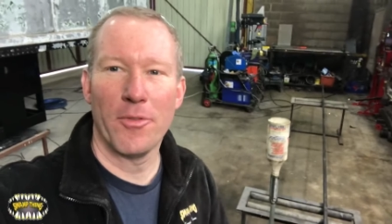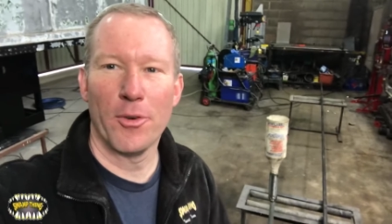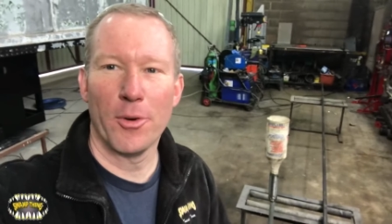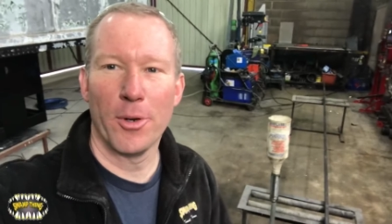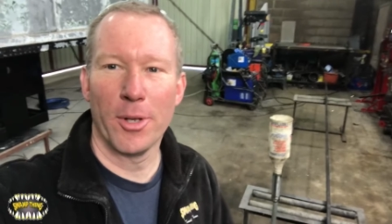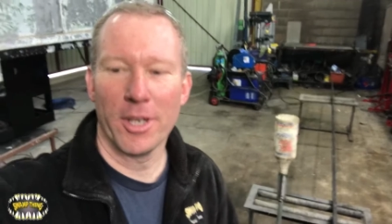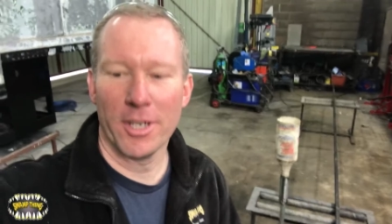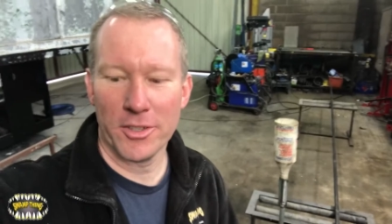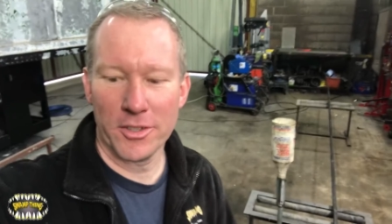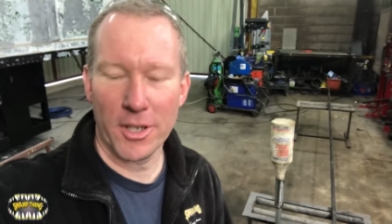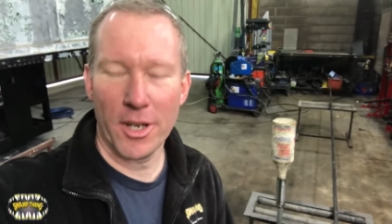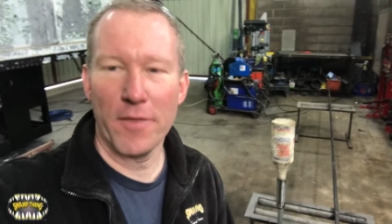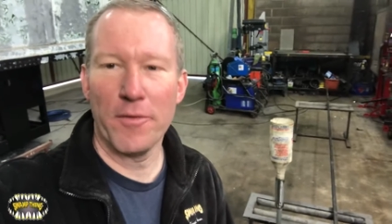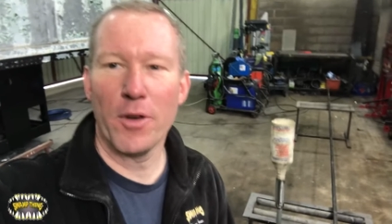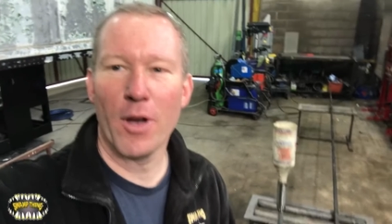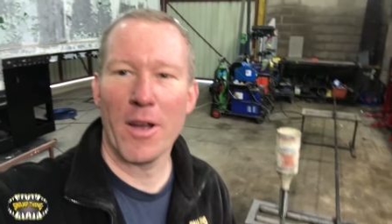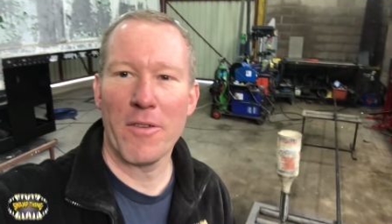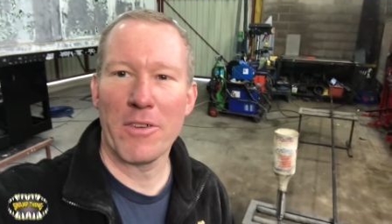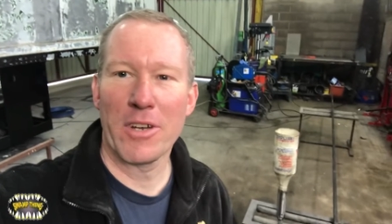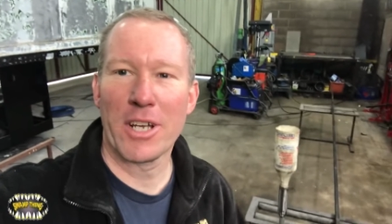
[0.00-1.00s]
for you, so if
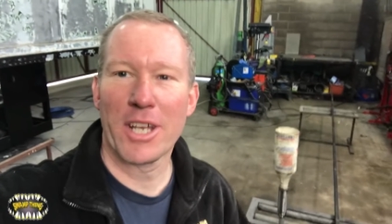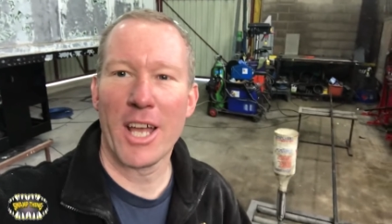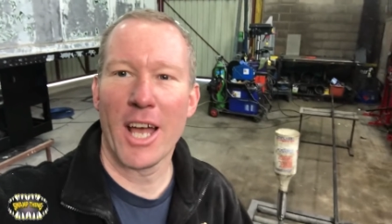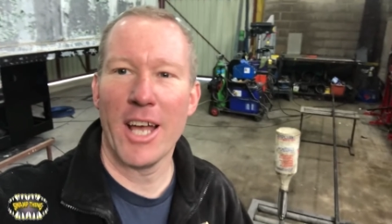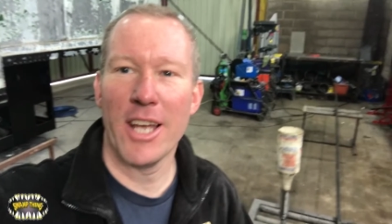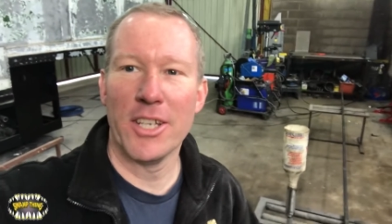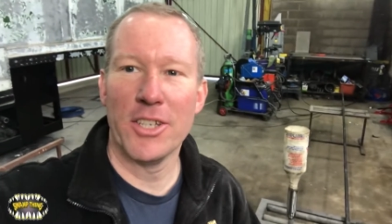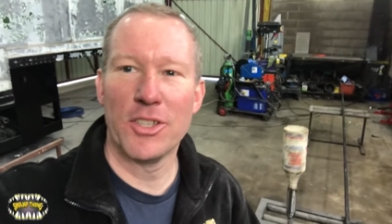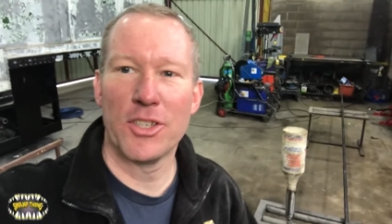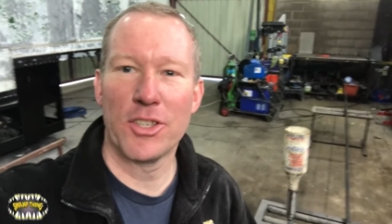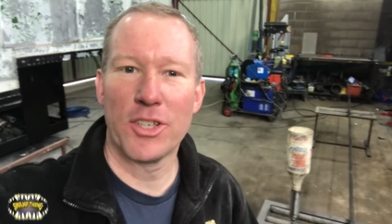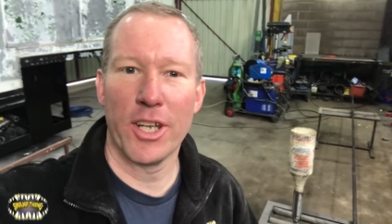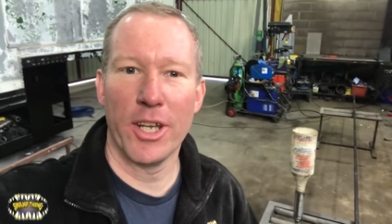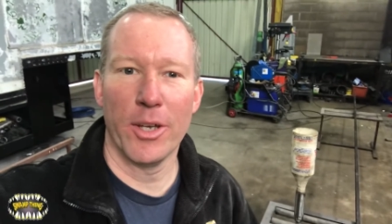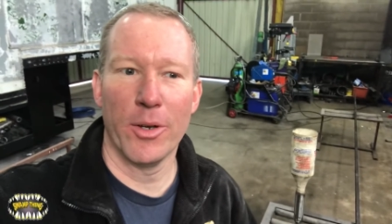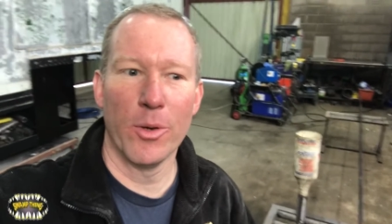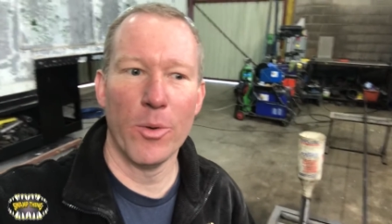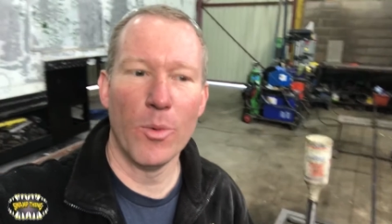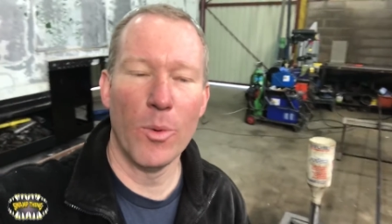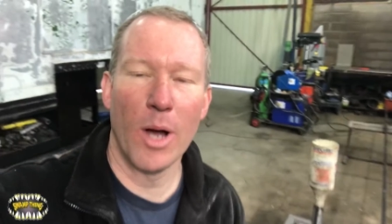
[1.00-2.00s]
you're ever cutting
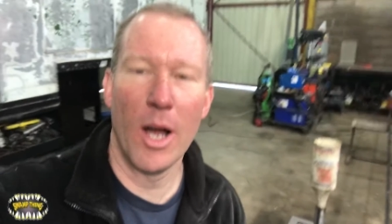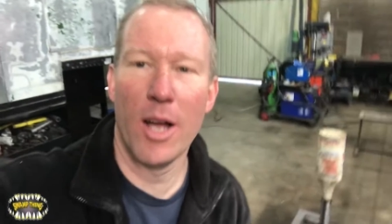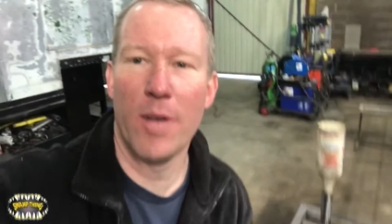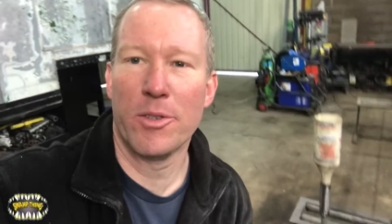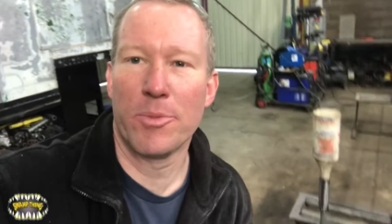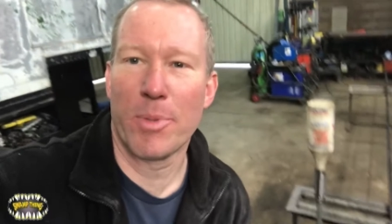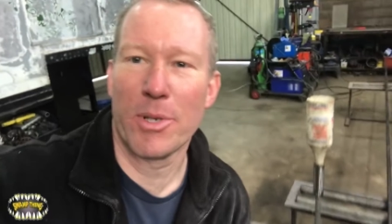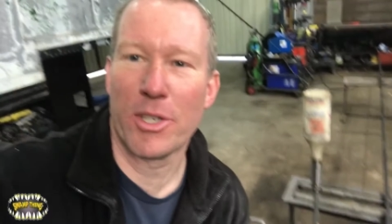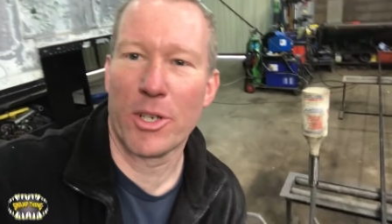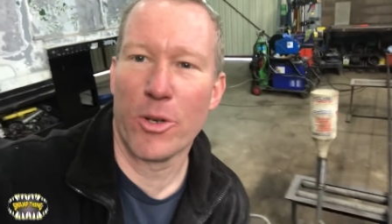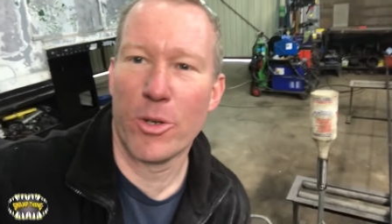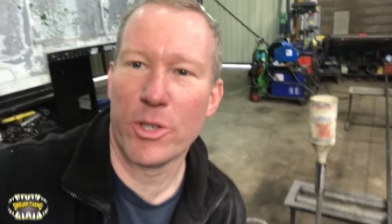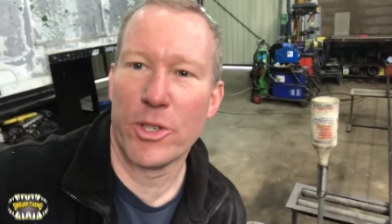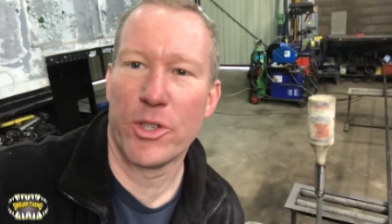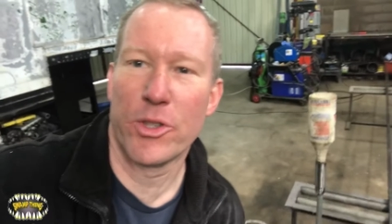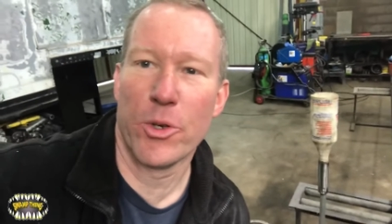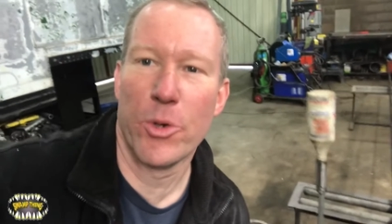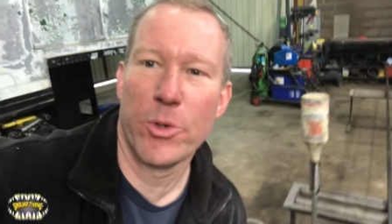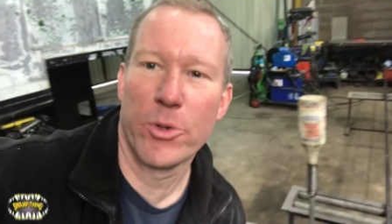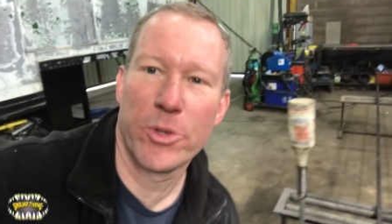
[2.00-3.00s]
steel, especially on a
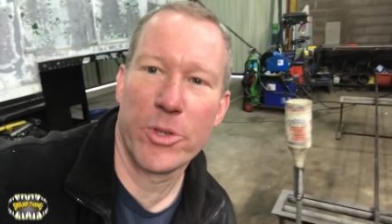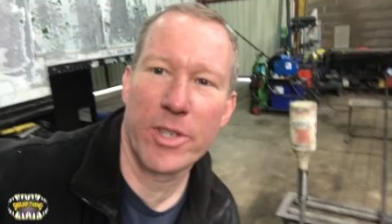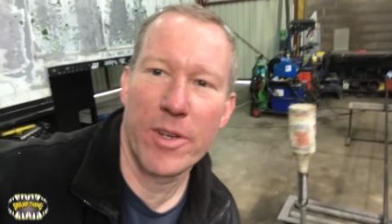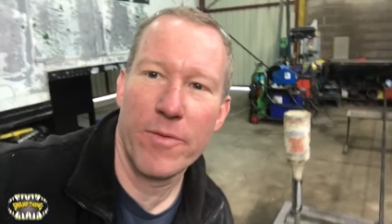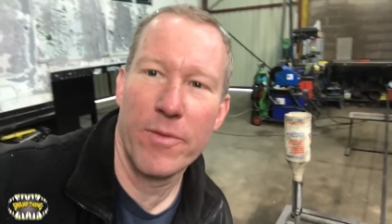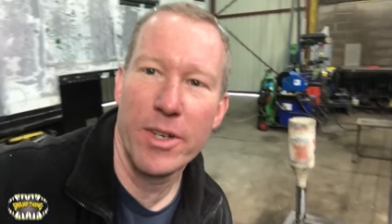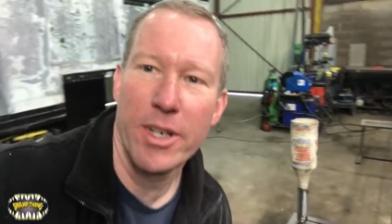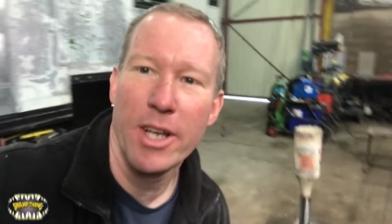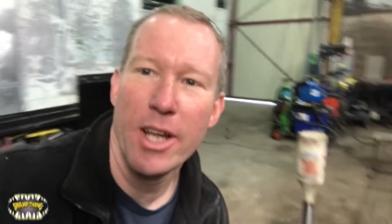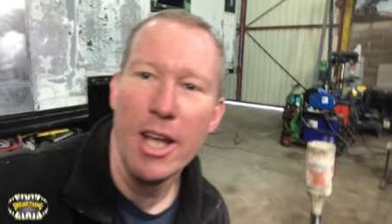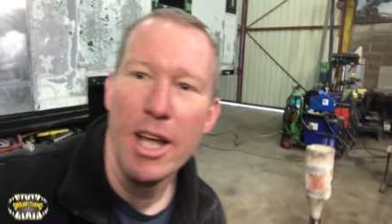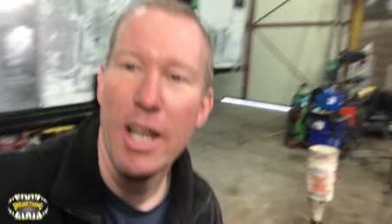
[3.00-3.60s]
saws or something,